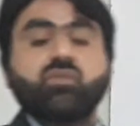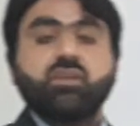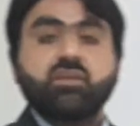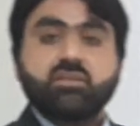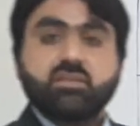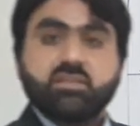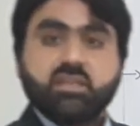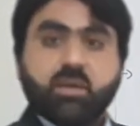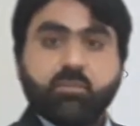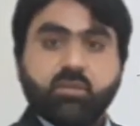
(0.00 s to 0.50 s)
the
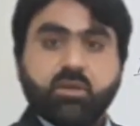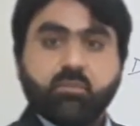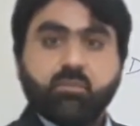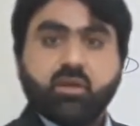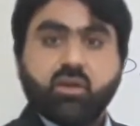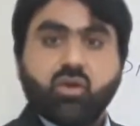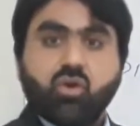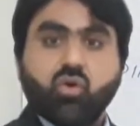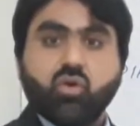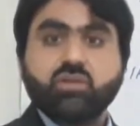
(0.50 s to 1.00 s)

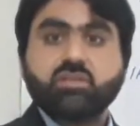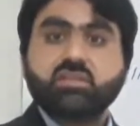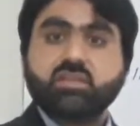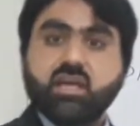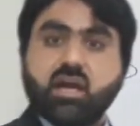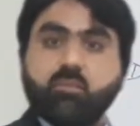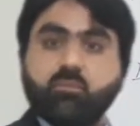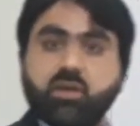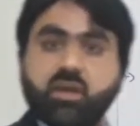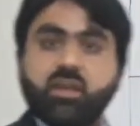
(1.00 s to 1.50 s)
susceptible host
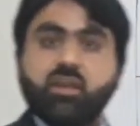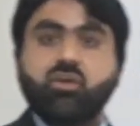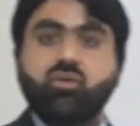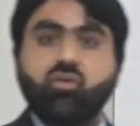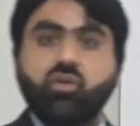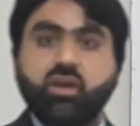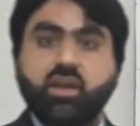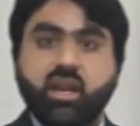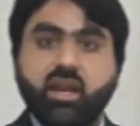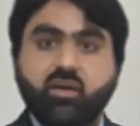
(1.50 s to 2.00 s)
come in
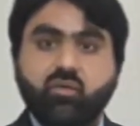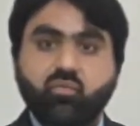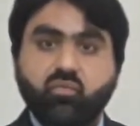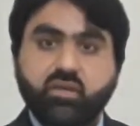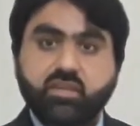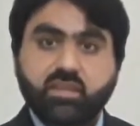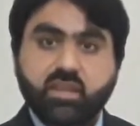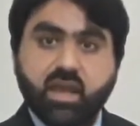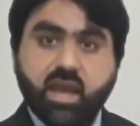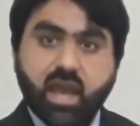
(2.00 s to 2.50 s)
contact
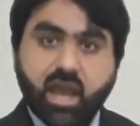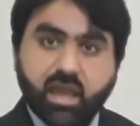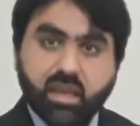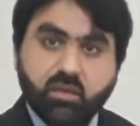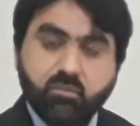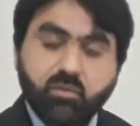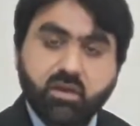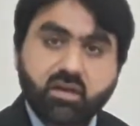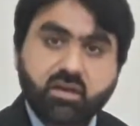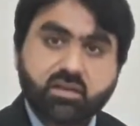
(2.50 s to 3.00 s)
with
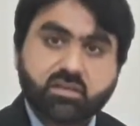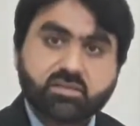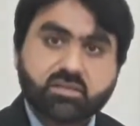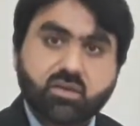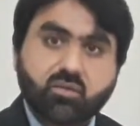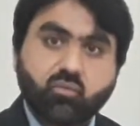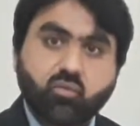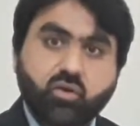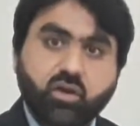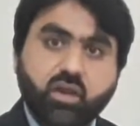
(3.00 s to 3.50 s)
animal
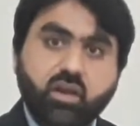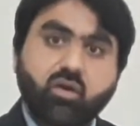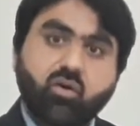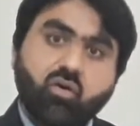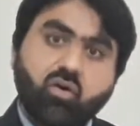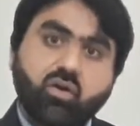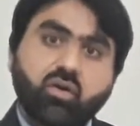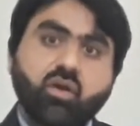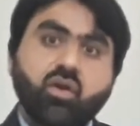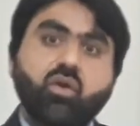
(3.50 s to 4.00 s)
reservoir
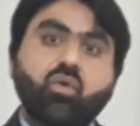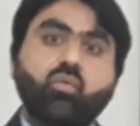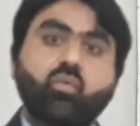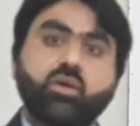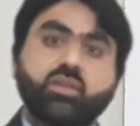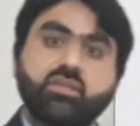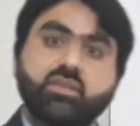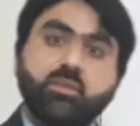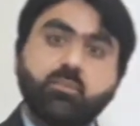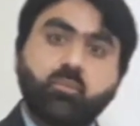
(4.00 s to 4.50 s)
or
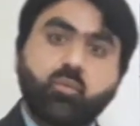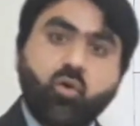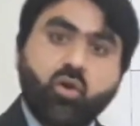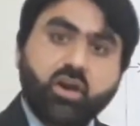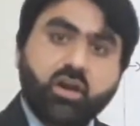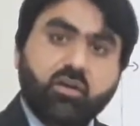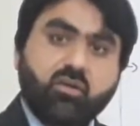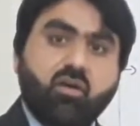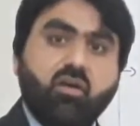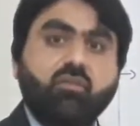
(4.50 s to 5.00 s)
with the
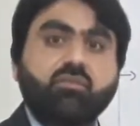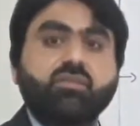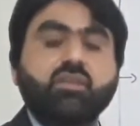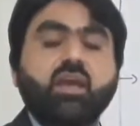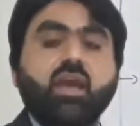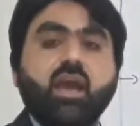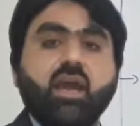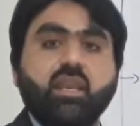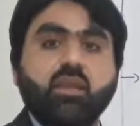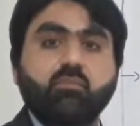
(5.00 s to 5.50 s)
product of
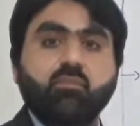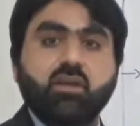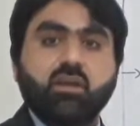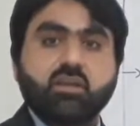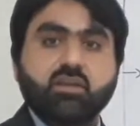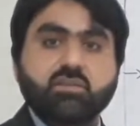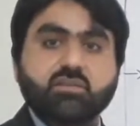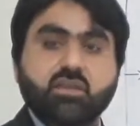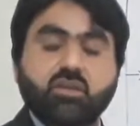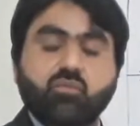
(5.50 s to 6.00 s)
the animal
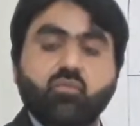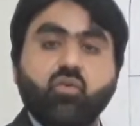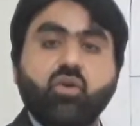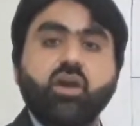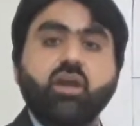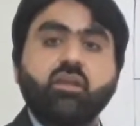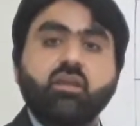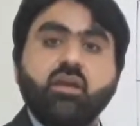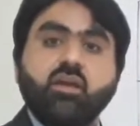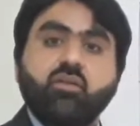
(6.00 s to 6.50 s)

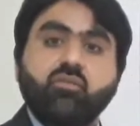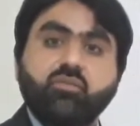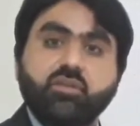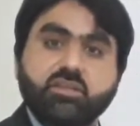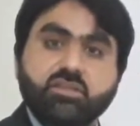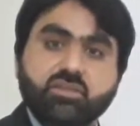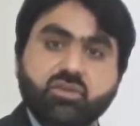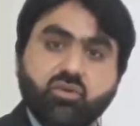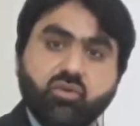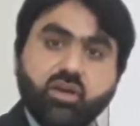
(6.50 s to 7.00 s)
reservoir
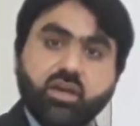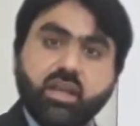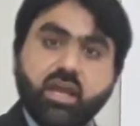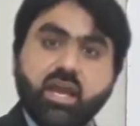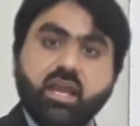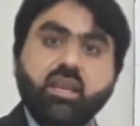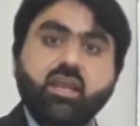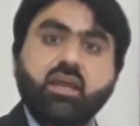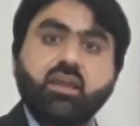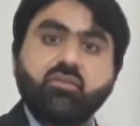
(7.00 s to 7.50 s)
which
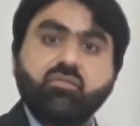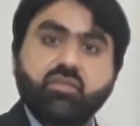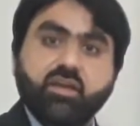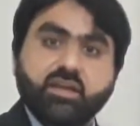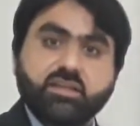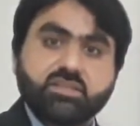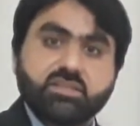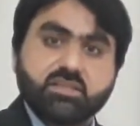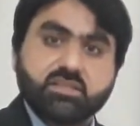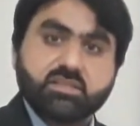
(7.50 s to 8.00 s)
contain
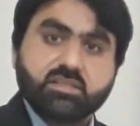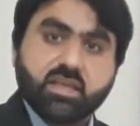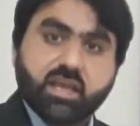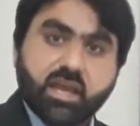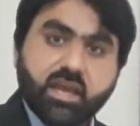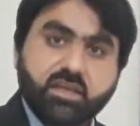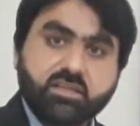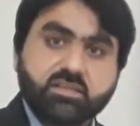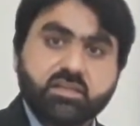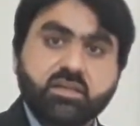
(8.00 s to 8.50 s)
infectious
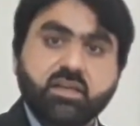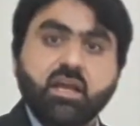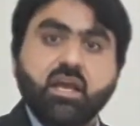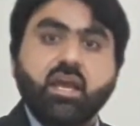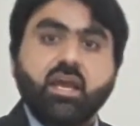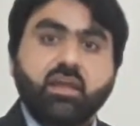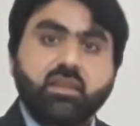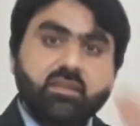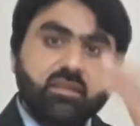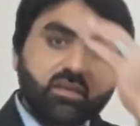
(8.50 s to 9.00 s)
agent.
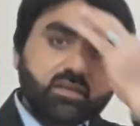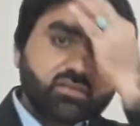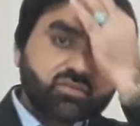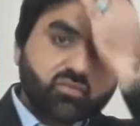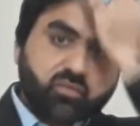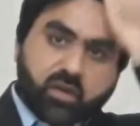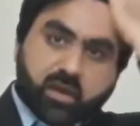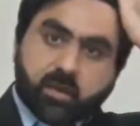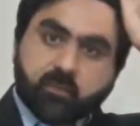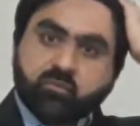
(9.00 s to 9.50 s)
In this
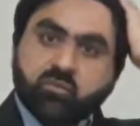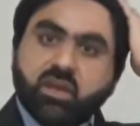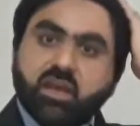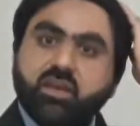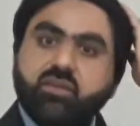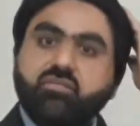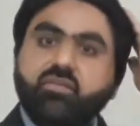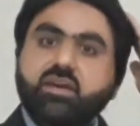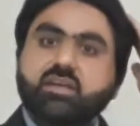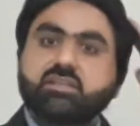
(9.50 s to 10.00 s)
way,
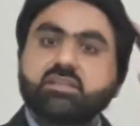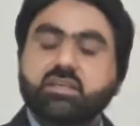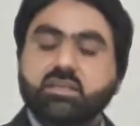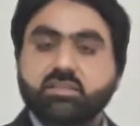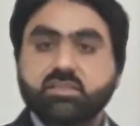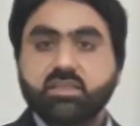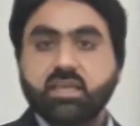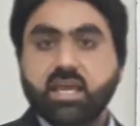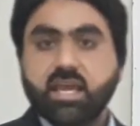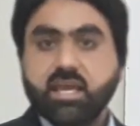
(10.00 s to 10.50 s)

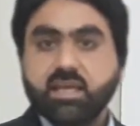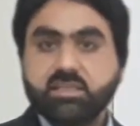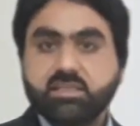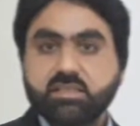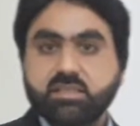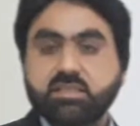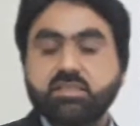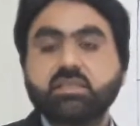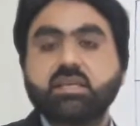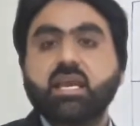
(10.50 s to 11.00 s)
infectious
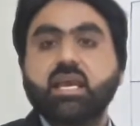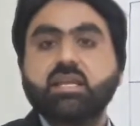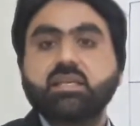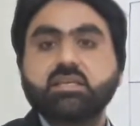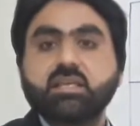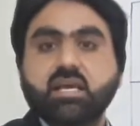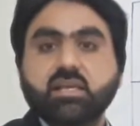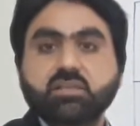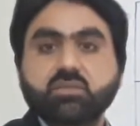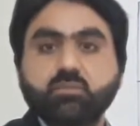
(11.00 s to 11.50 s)
agent can
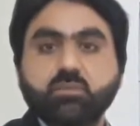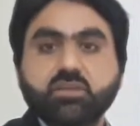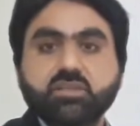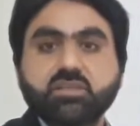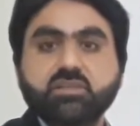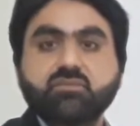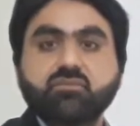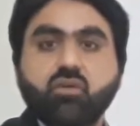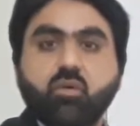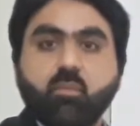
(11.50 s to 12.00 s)

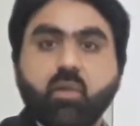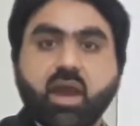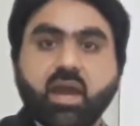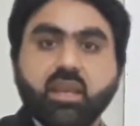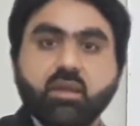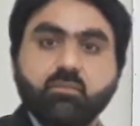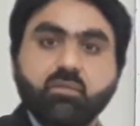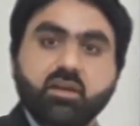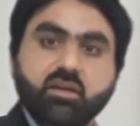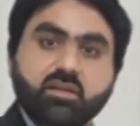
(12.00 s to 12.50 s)
transmitted from
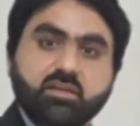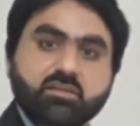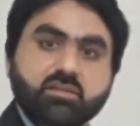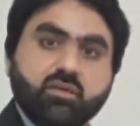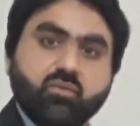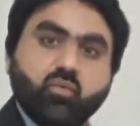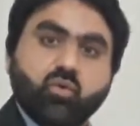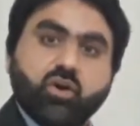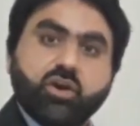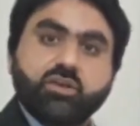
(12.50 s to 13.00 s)
animal
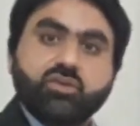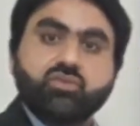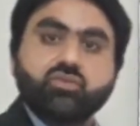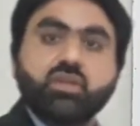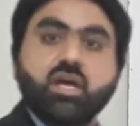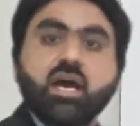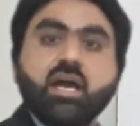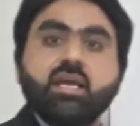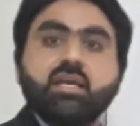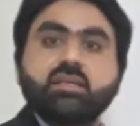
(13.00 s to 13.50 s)
reservoir to
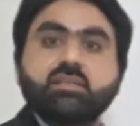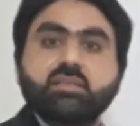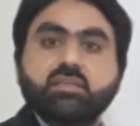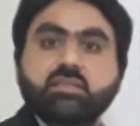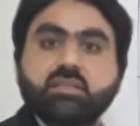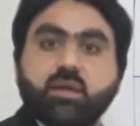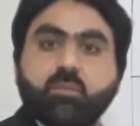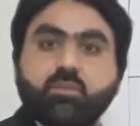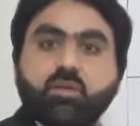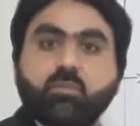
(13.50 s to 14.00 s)
the
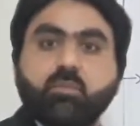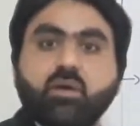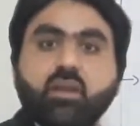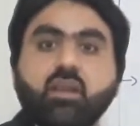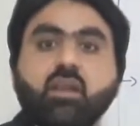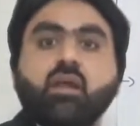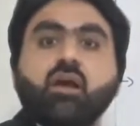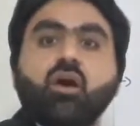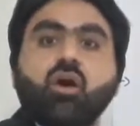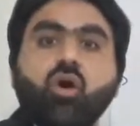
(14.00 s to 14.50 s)

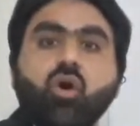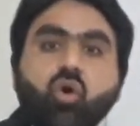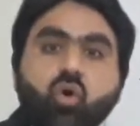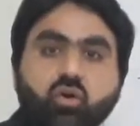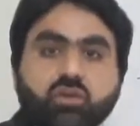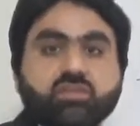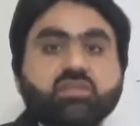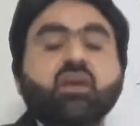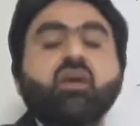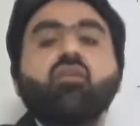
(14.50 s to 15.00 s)
susceptible
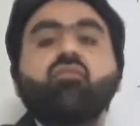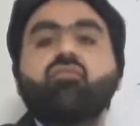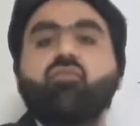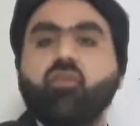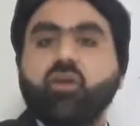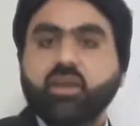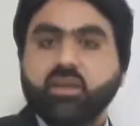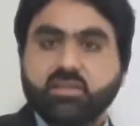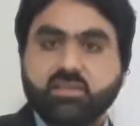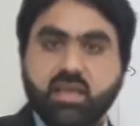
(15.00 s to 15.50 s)
host.
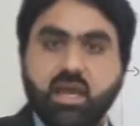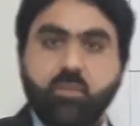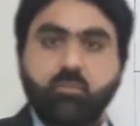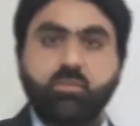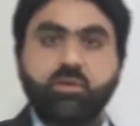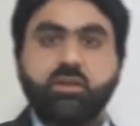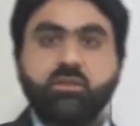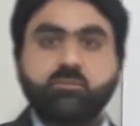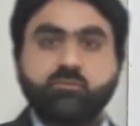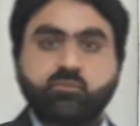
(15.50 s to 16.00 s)
For
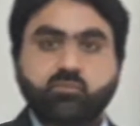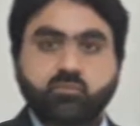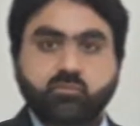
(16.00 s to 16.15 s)
example,